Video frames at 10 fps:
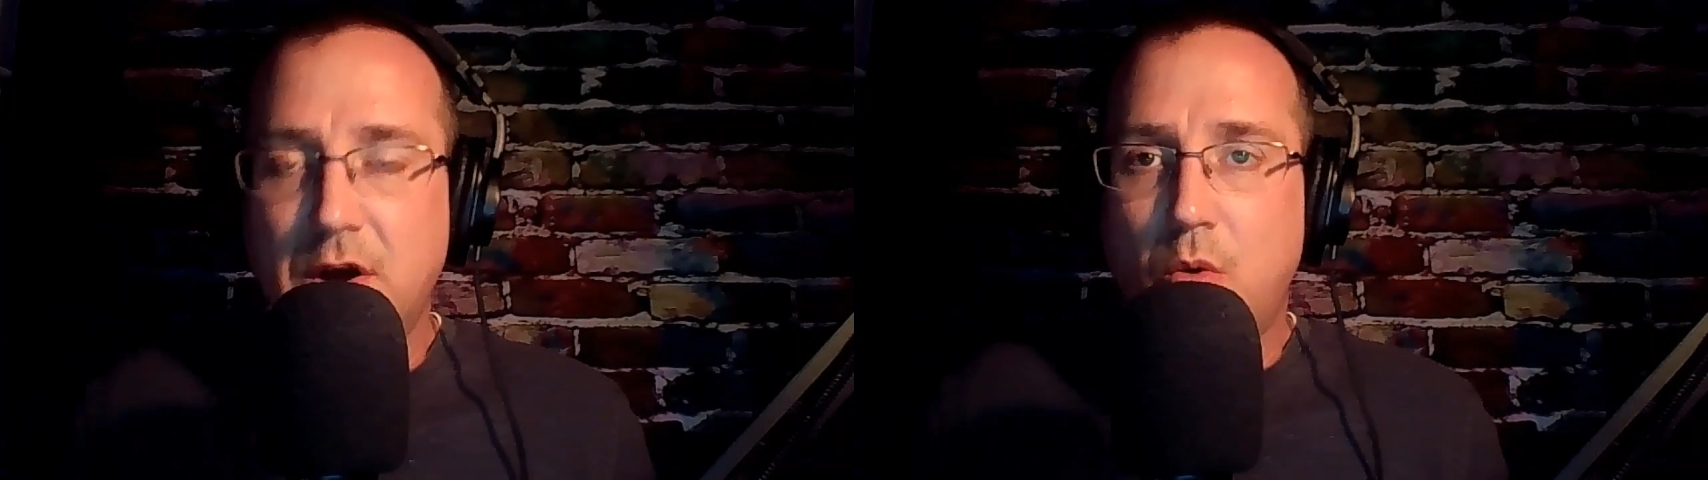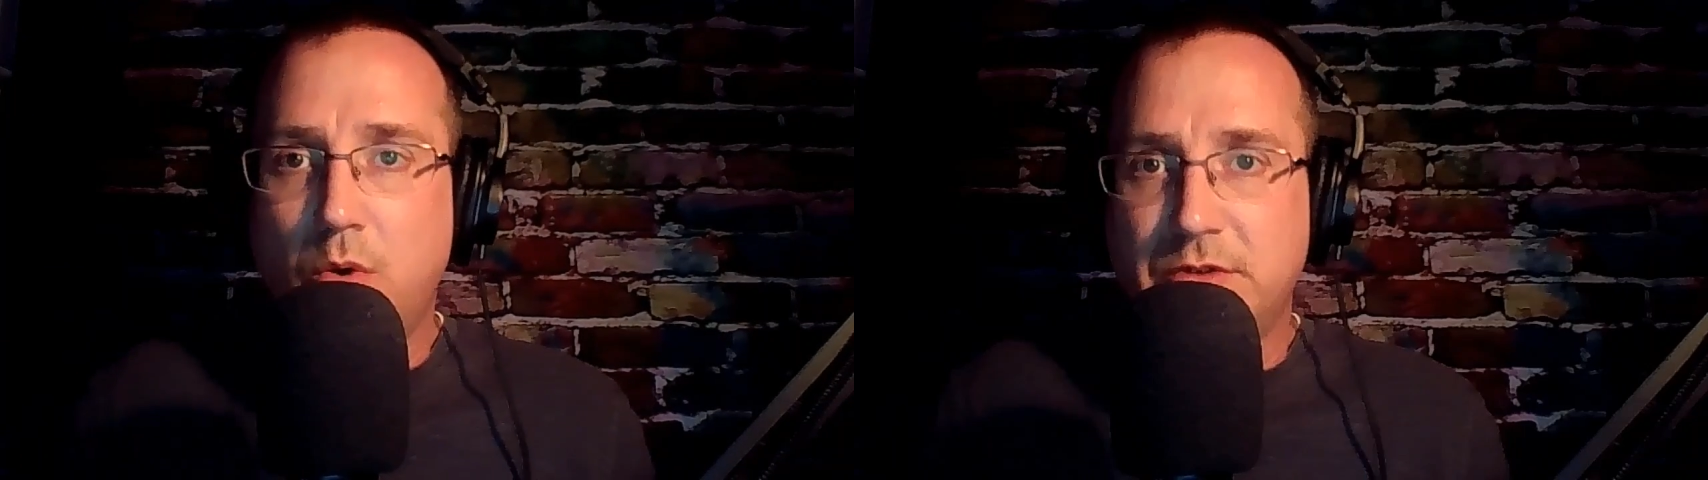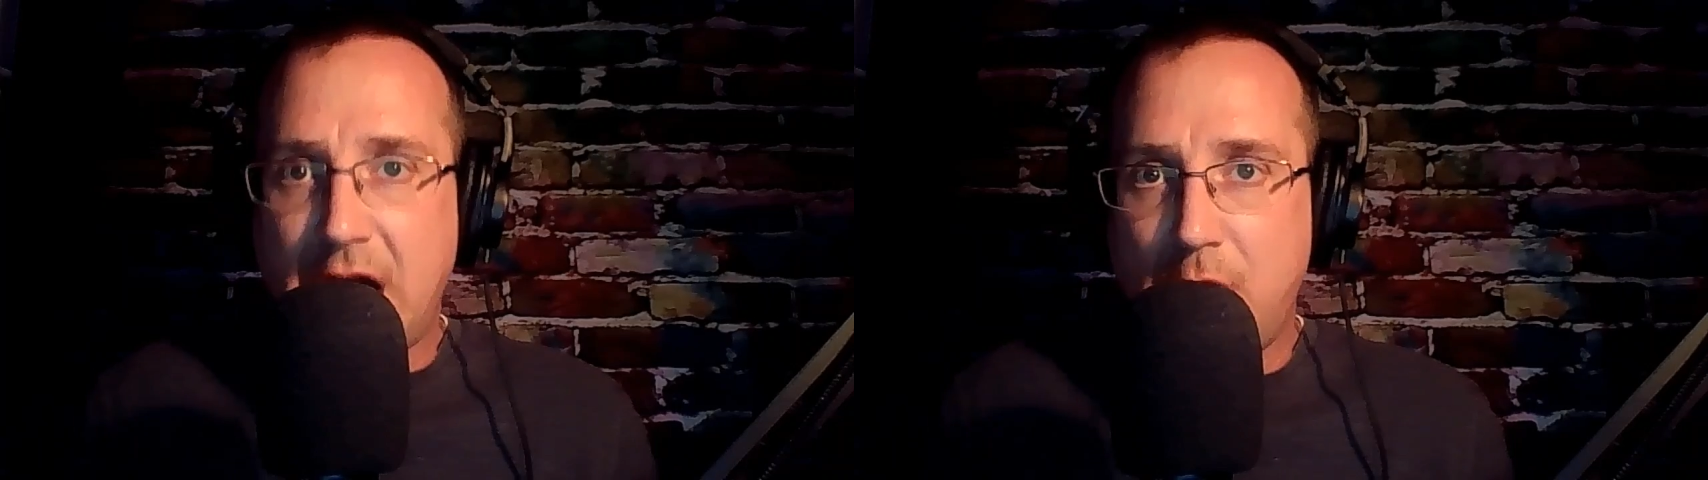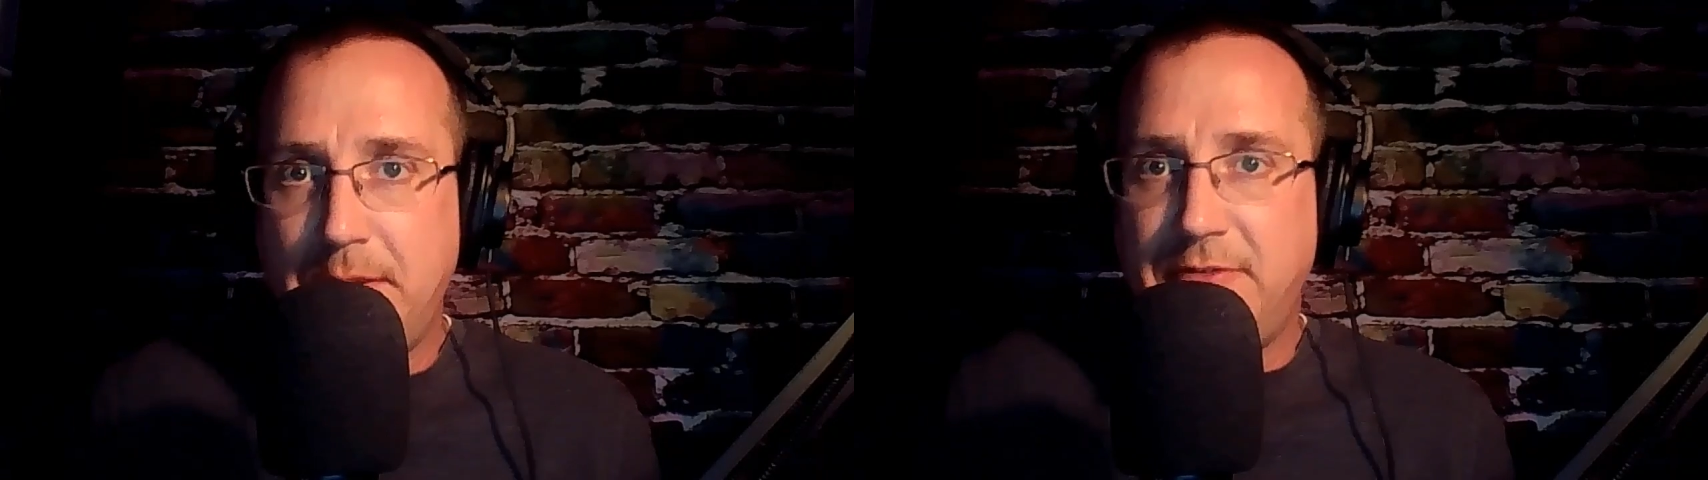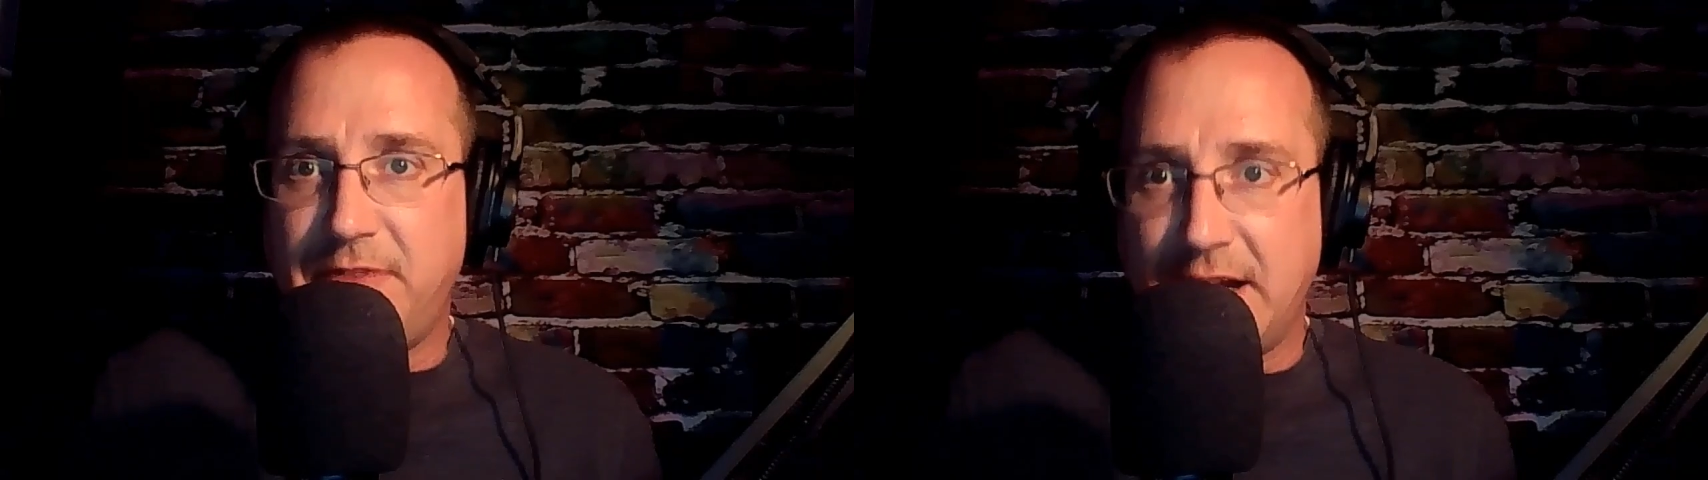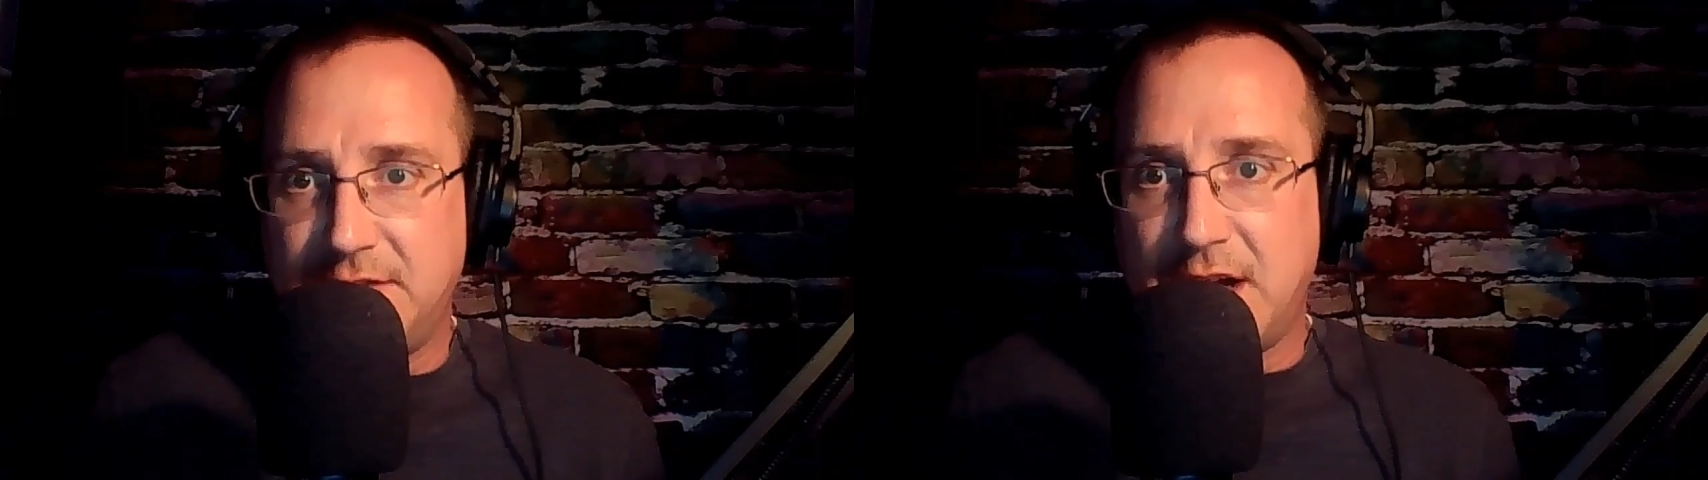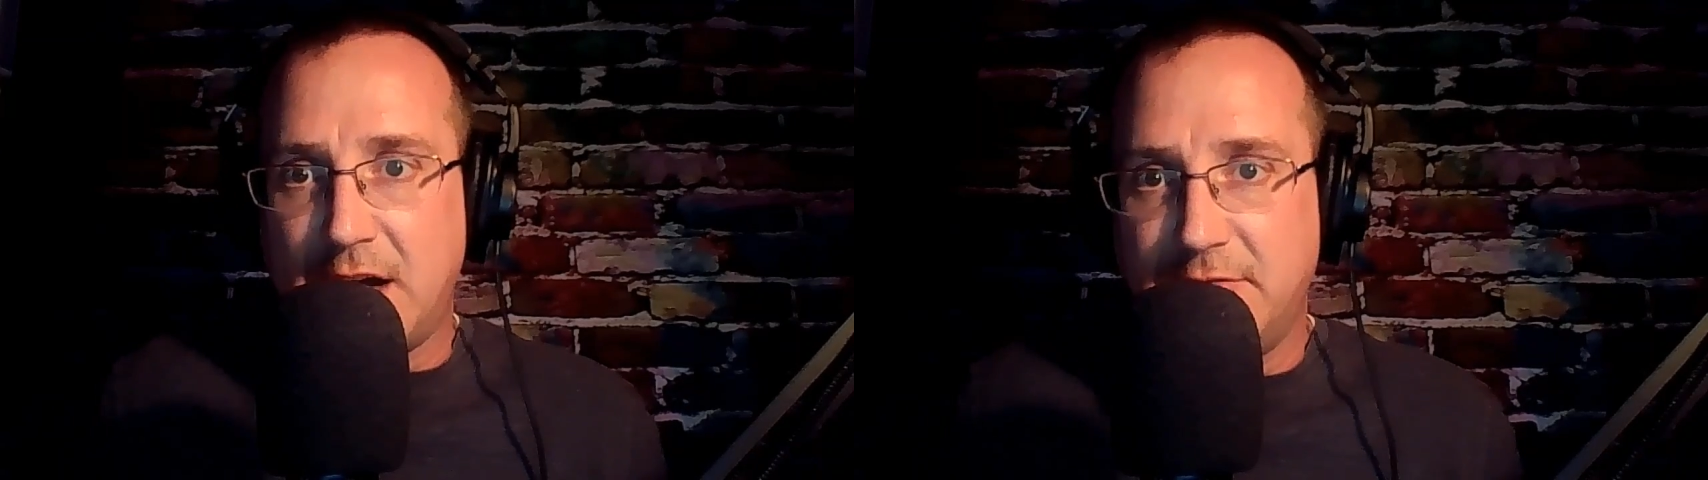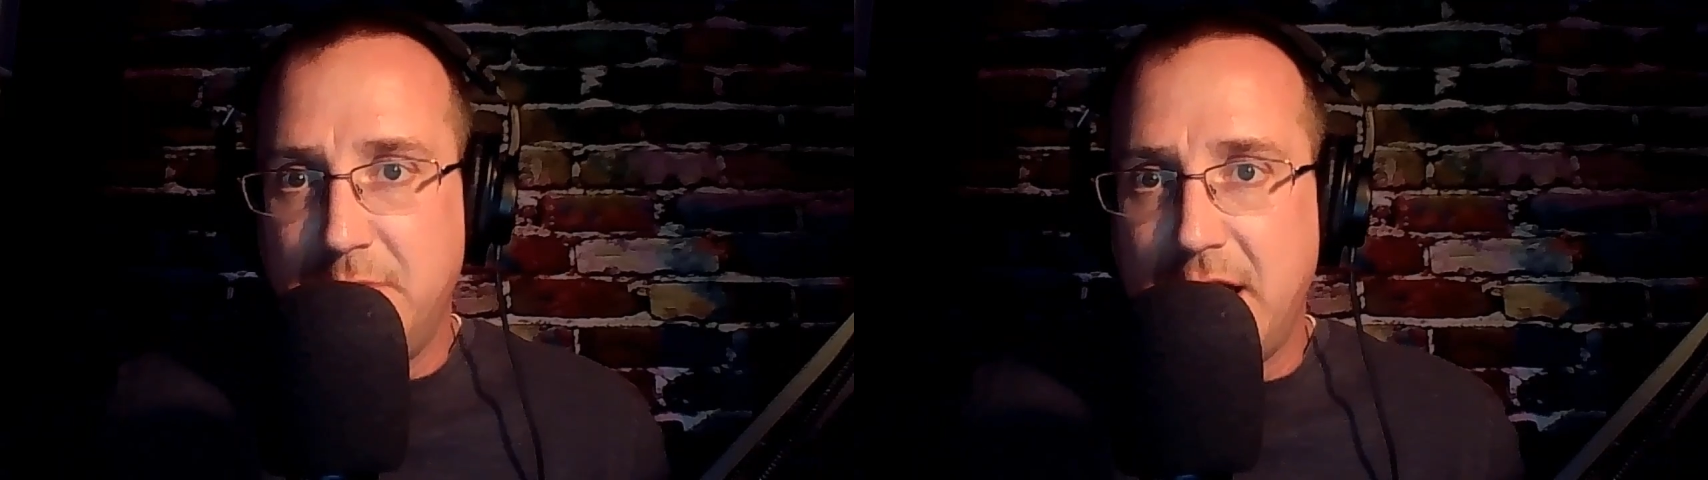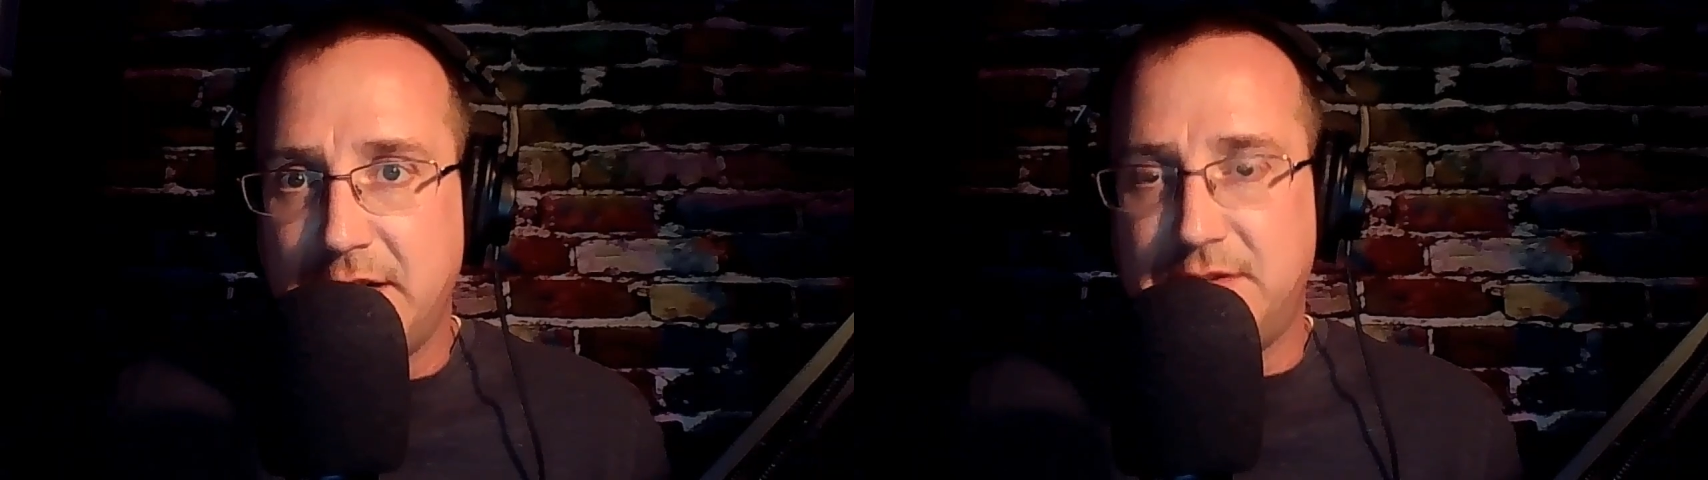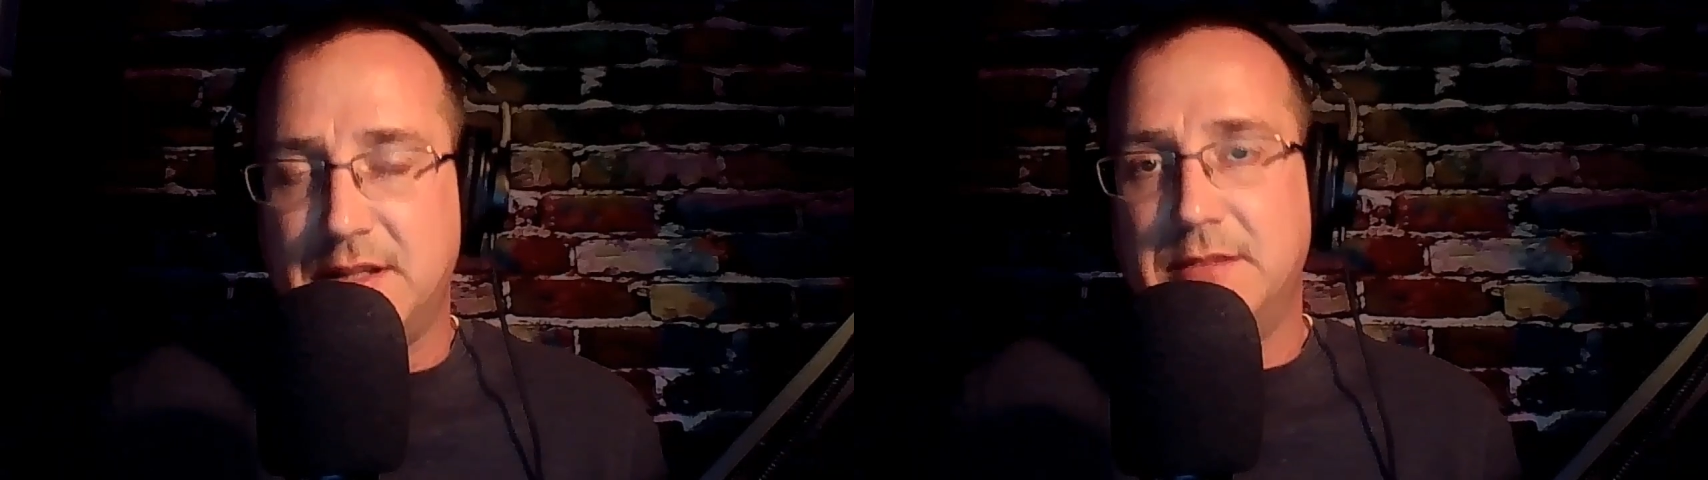will now be phased out of
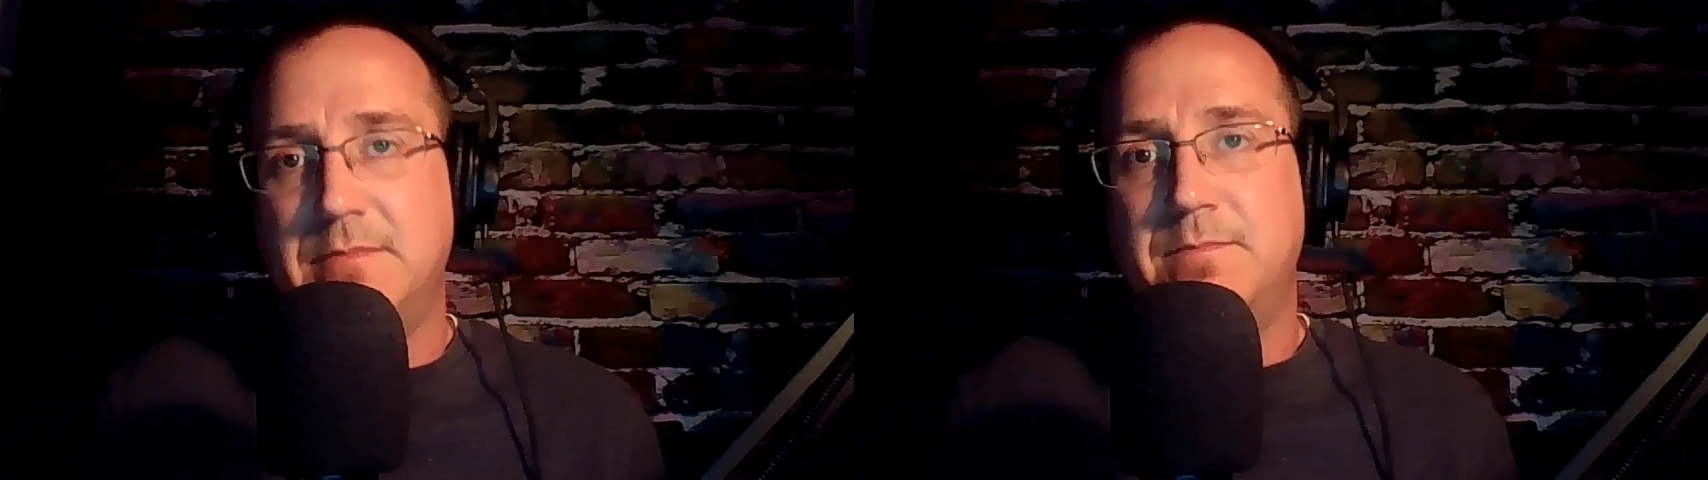medicine.